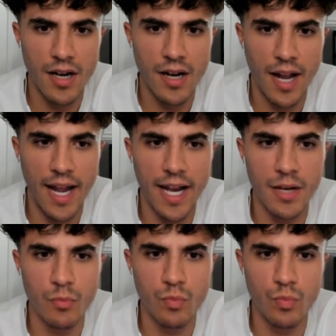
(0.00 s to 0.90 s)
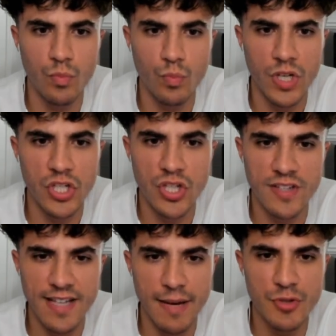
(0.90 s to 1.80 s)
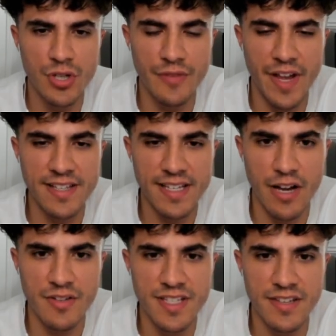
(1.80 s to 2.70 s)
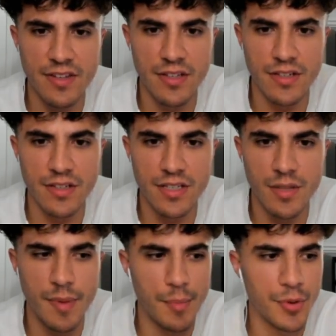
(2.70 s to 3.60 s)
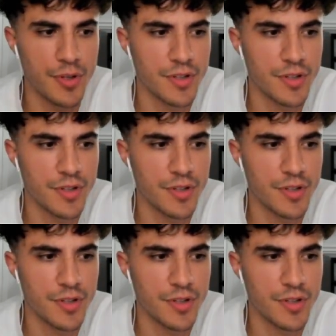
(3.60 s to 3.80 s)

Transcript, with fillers: And we the time should advance like how it said in the, on the paper.